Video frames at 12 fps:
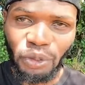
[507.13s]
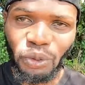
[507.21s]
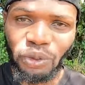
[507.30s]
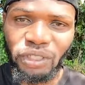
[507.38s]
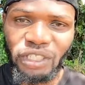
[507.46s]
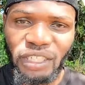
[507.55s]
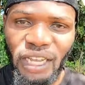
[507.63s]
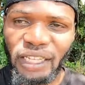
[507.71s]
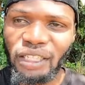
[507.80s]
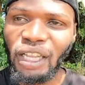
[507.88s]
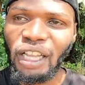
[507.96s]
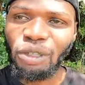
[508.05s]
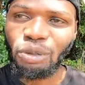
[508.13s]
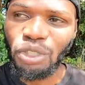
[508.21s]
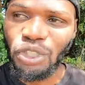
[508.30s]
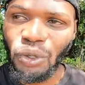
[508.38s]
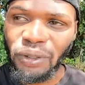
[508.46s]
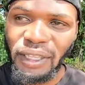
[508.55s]
You should try to
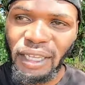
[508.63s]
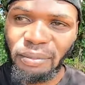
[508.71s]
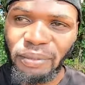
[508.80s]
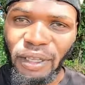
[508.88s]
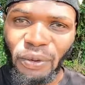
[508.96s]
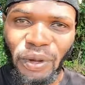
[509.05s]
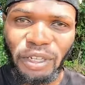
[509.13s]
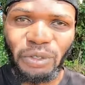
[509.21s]
show them the way.